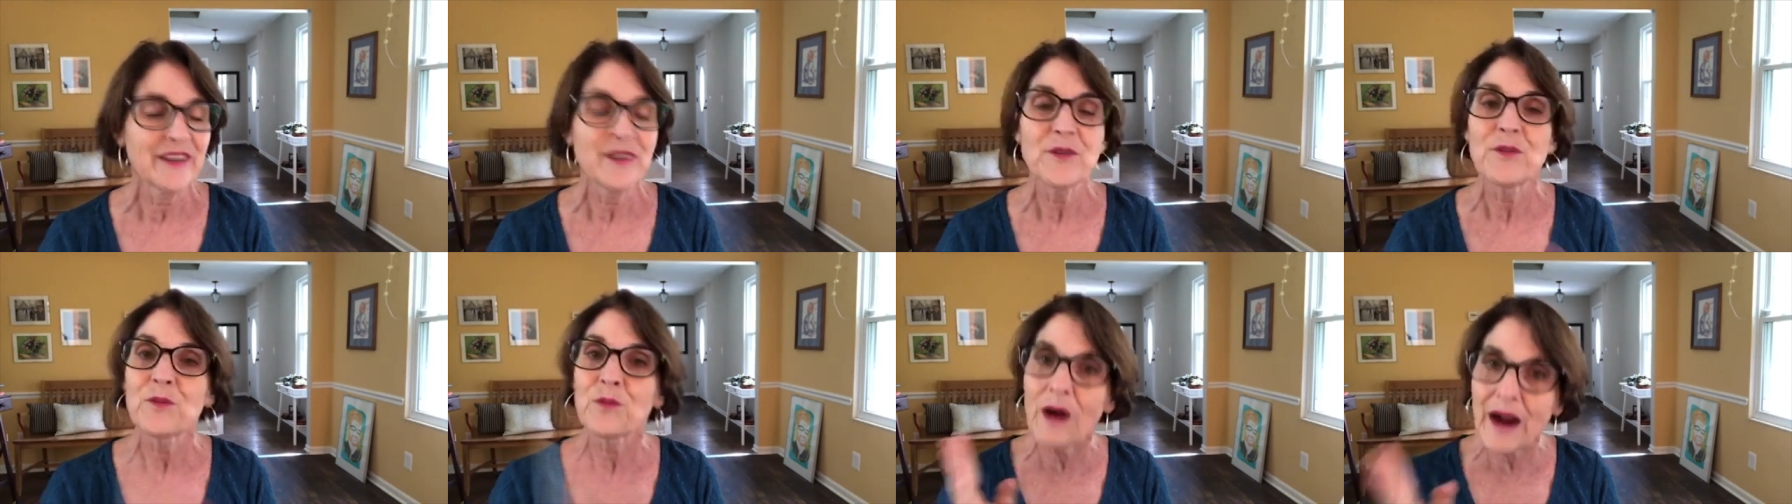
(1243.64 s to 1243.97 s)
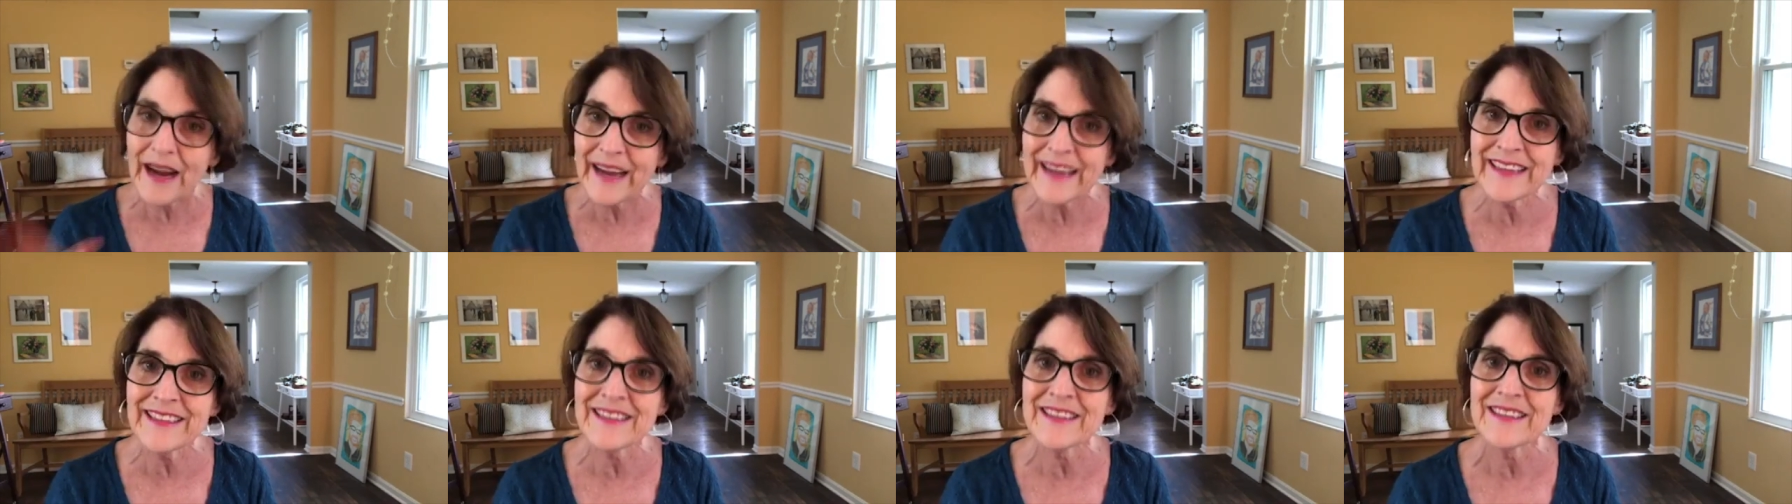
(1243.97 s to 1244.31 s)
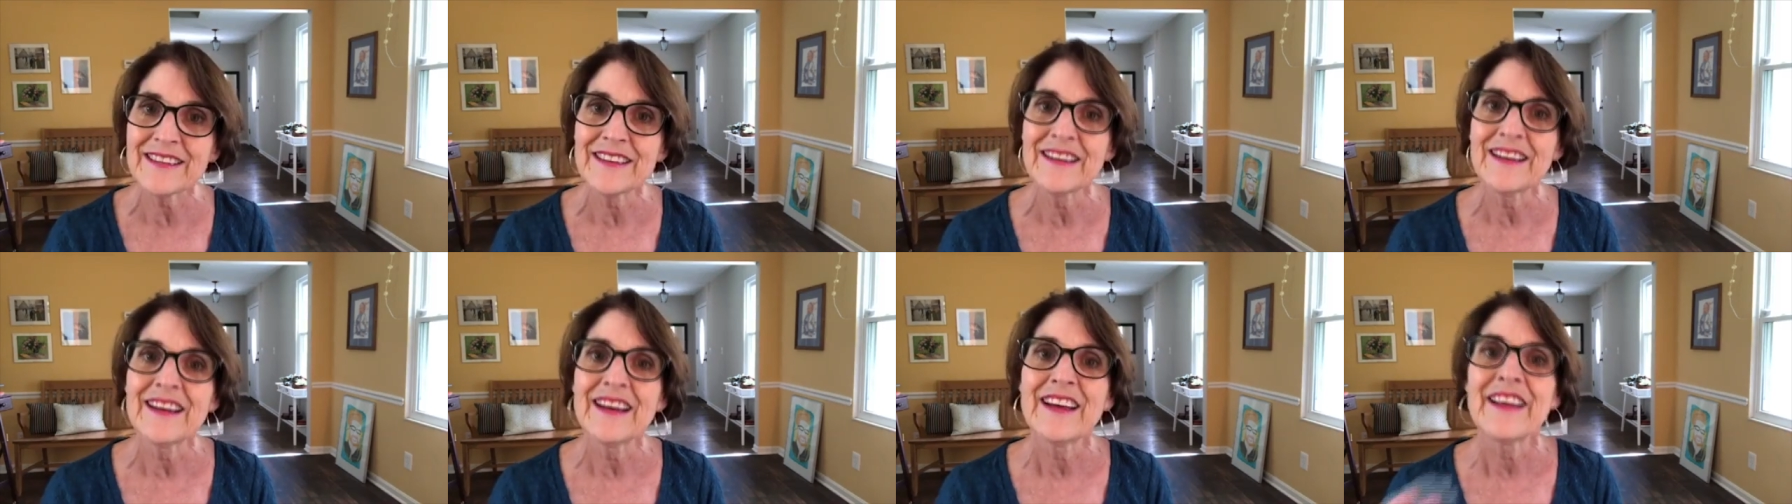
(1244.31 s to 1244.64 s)
Right?
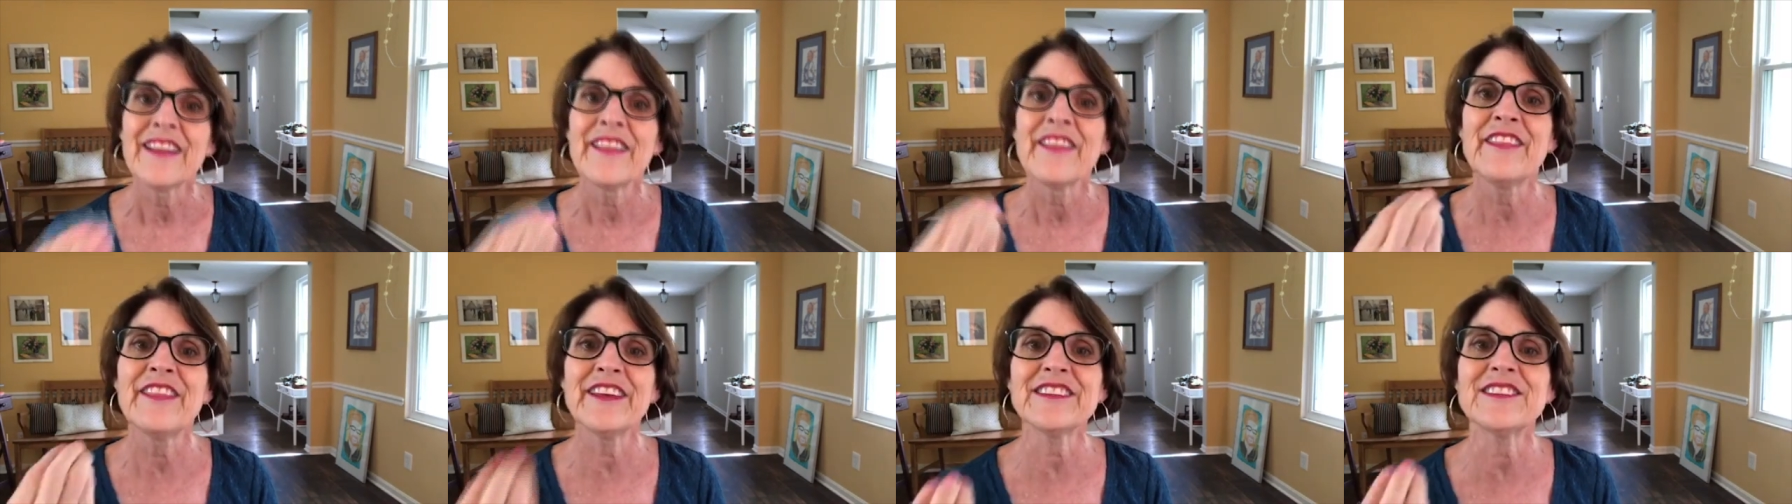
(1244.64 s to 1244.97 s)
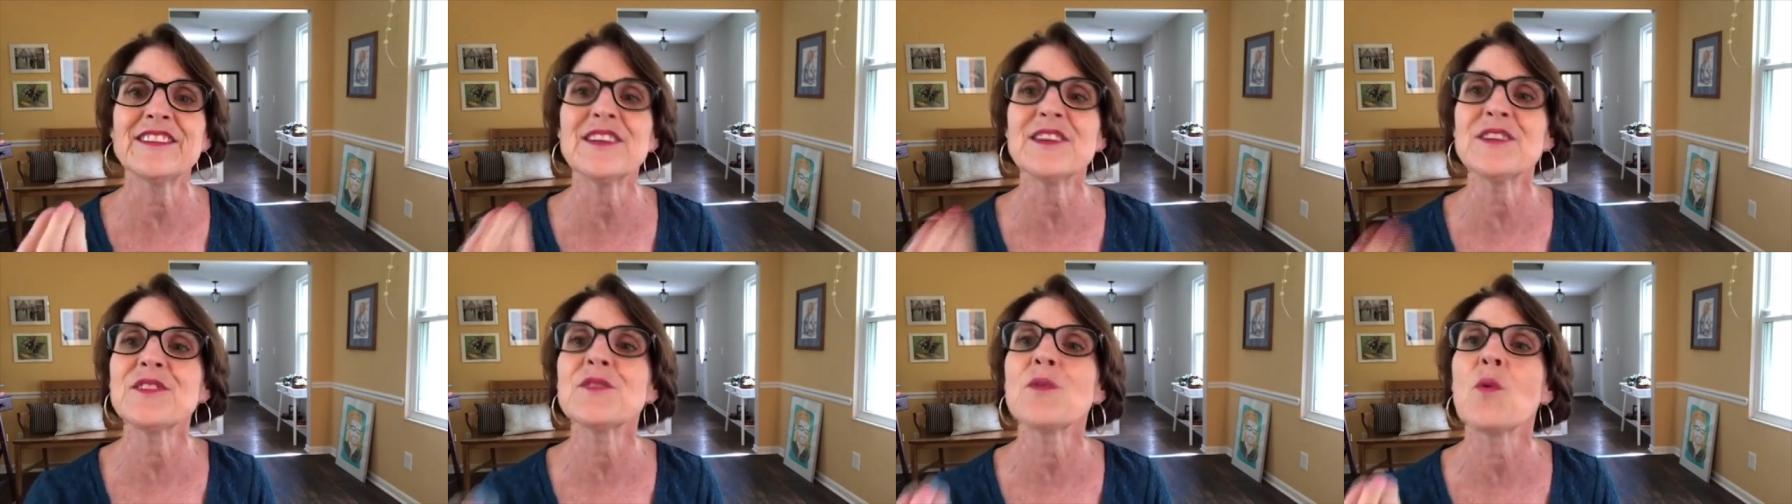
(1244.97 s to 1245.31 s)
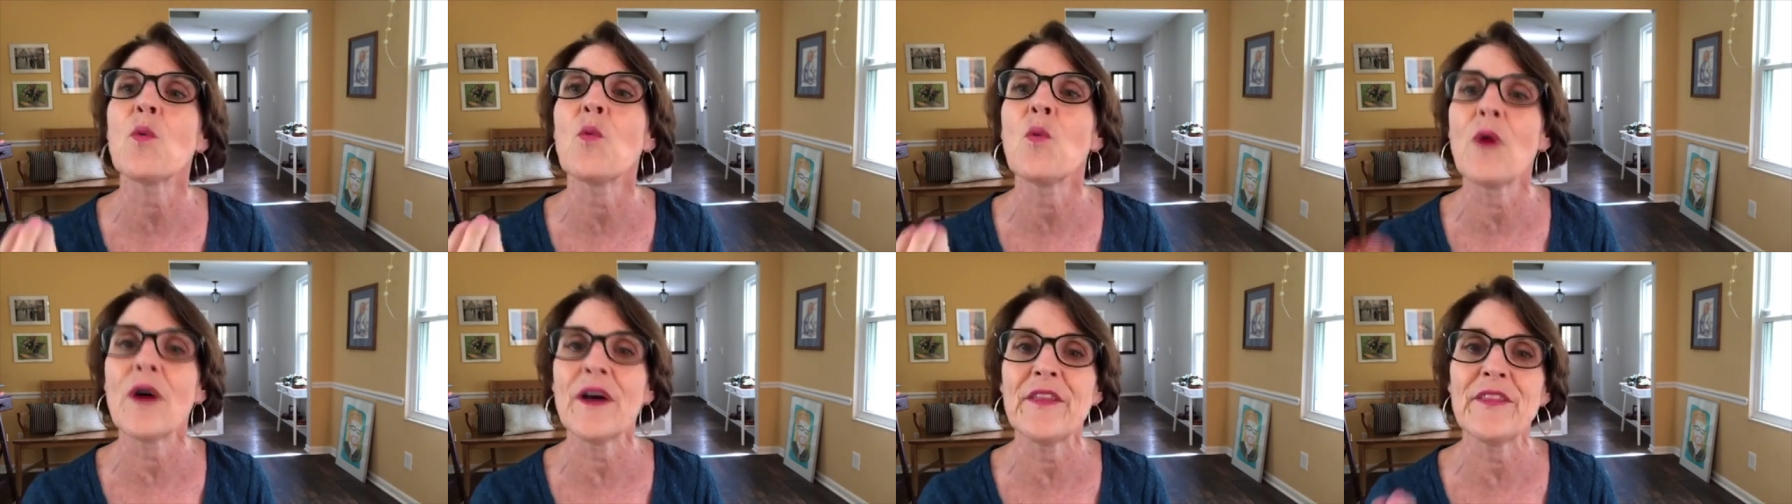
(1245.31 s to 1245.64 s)
This is
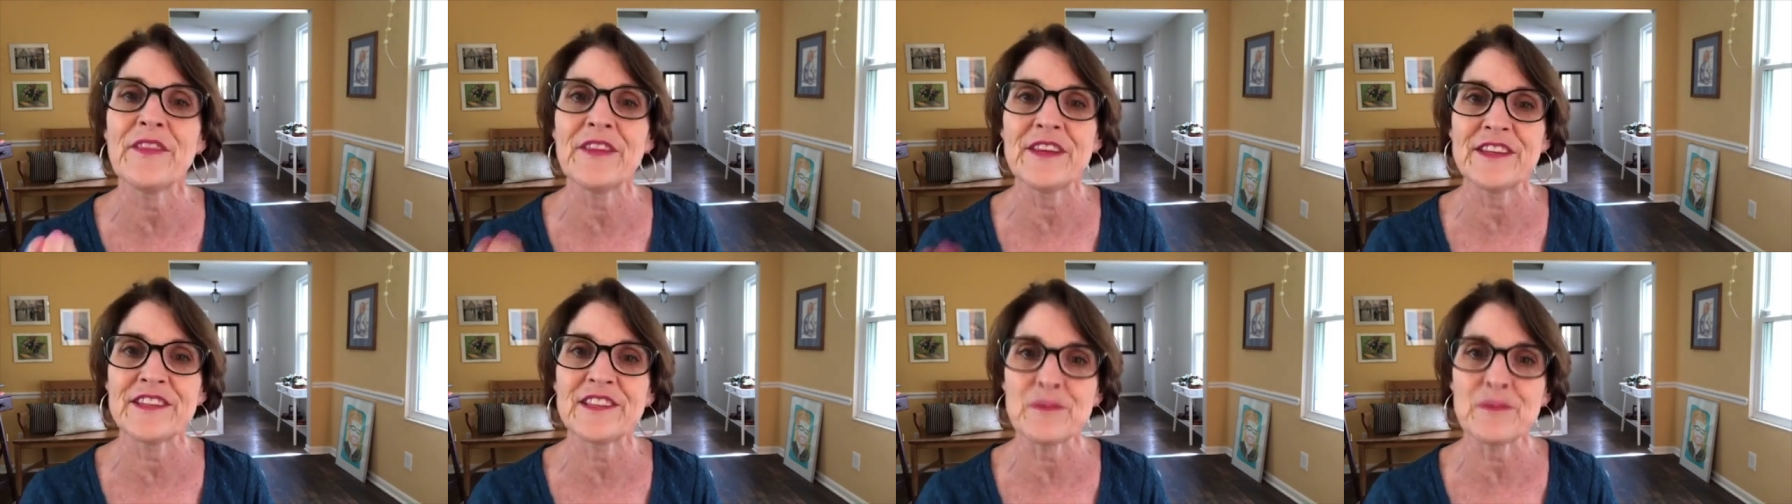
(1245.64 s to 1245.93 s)
what these